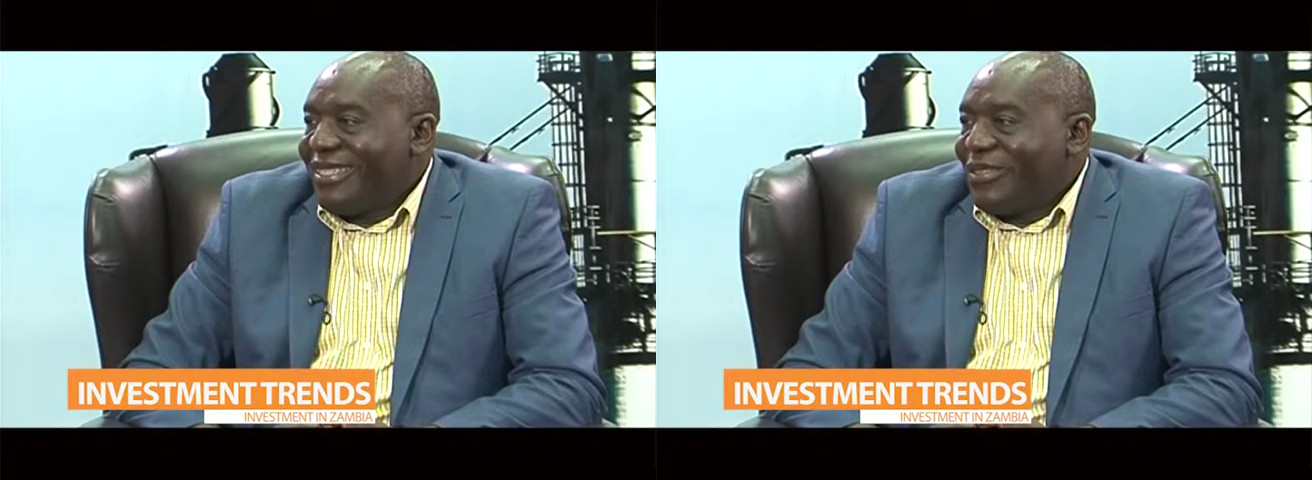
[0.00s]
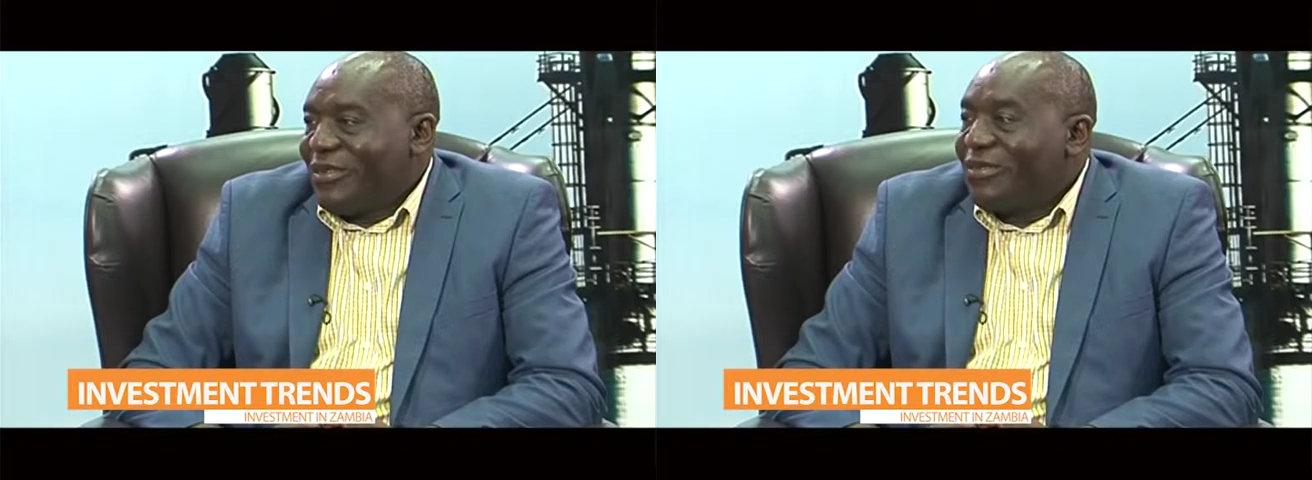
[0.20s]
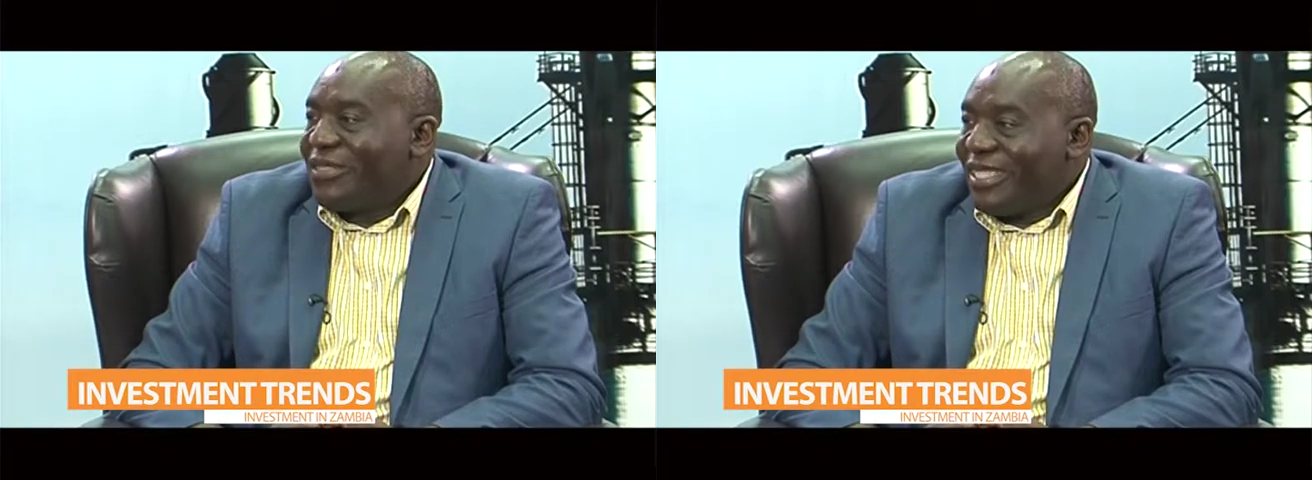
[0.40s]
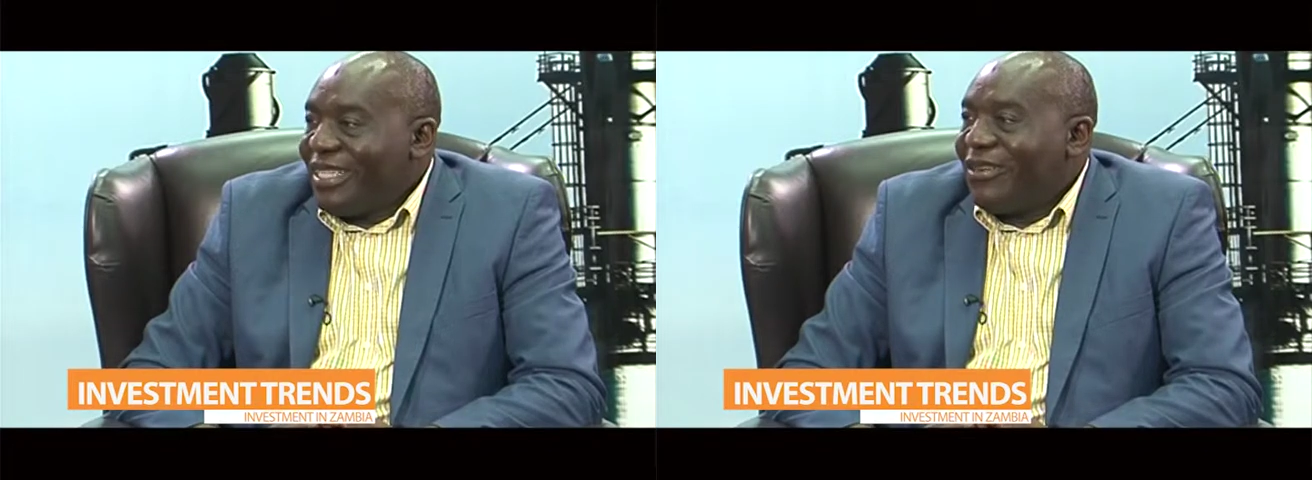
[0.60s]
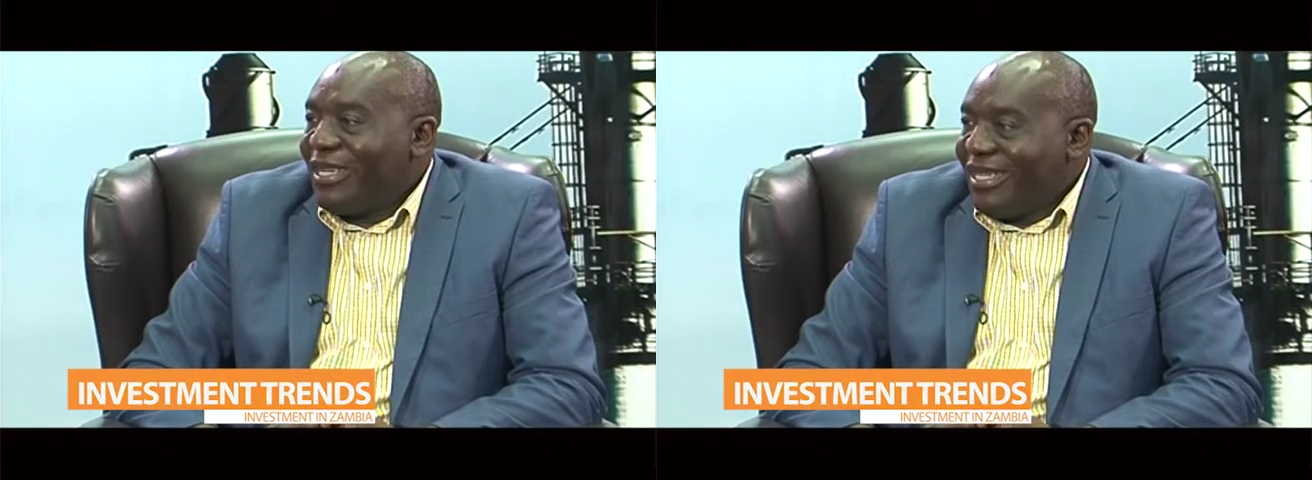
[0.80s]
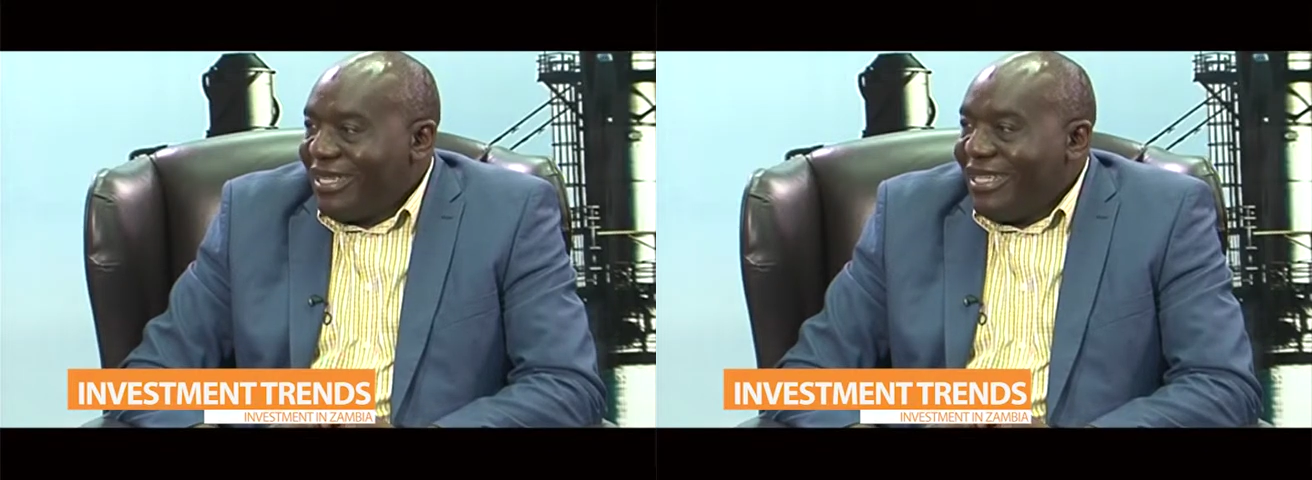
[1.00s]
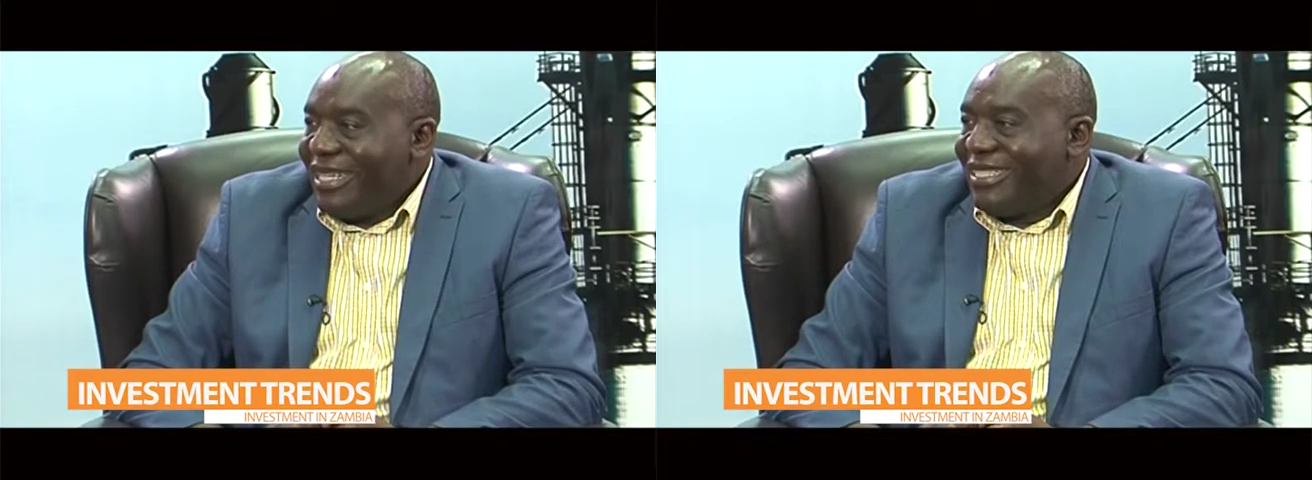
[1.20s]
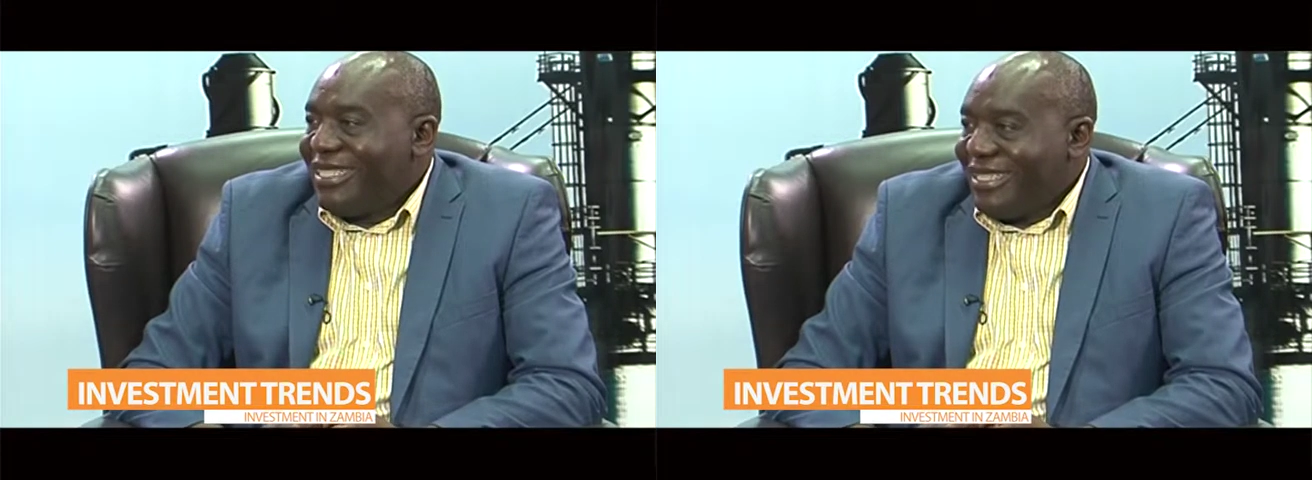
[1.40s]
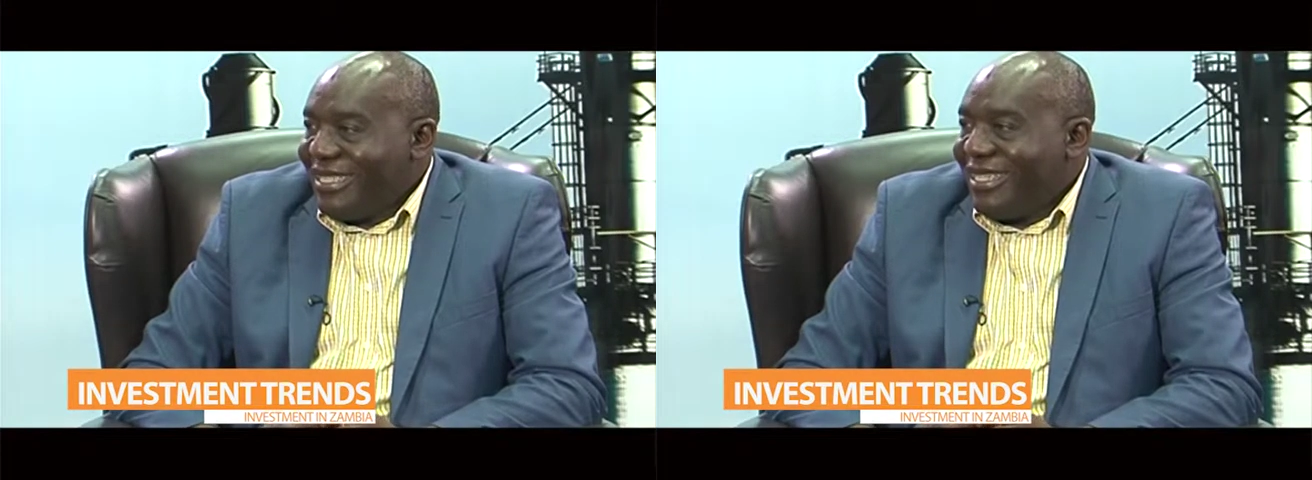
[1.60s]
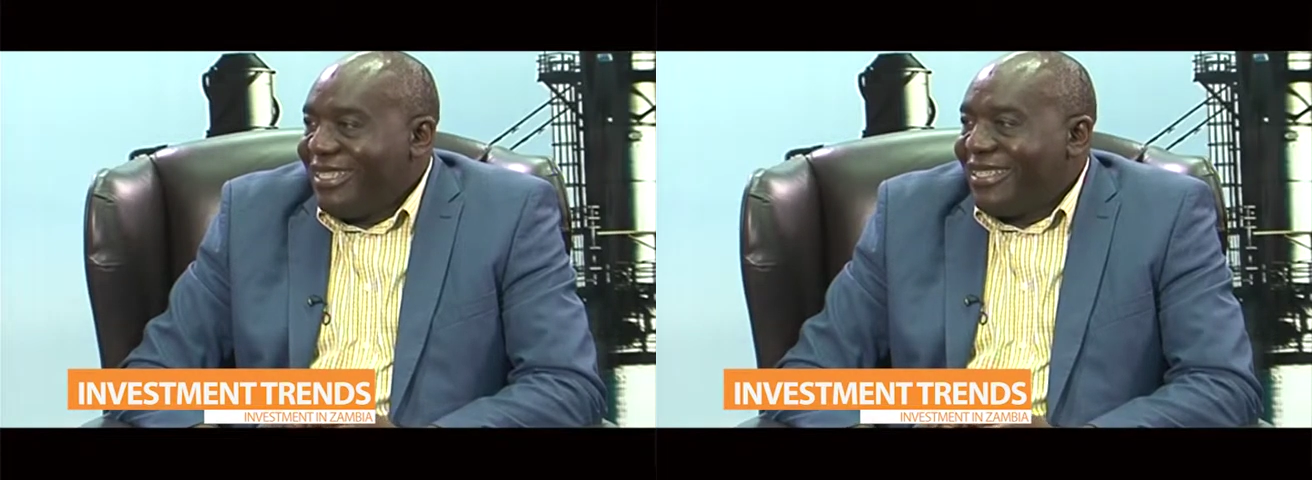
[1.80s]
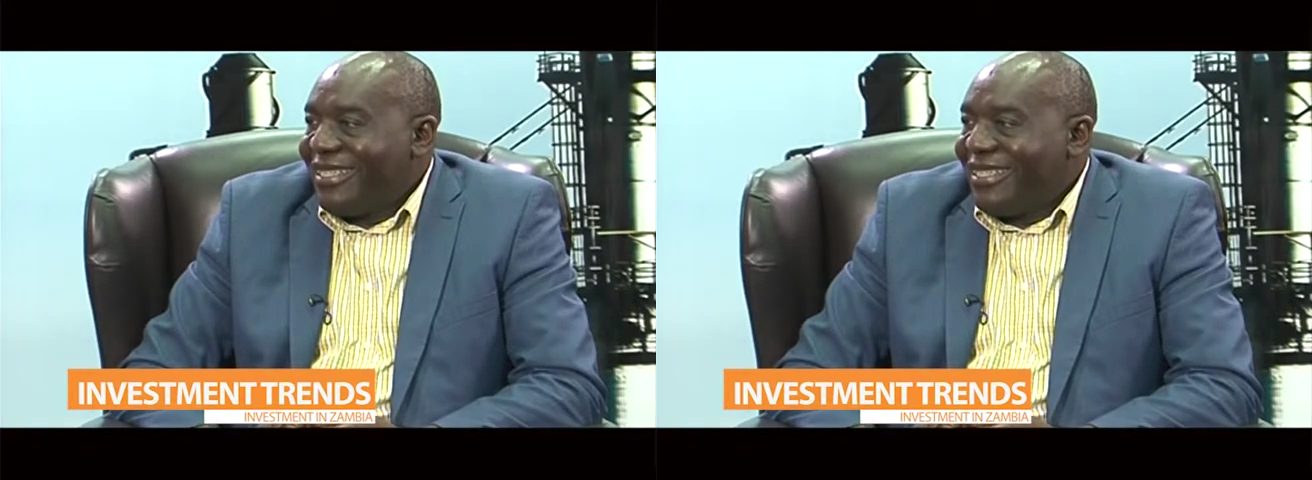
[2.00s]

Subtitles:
We have set our agenda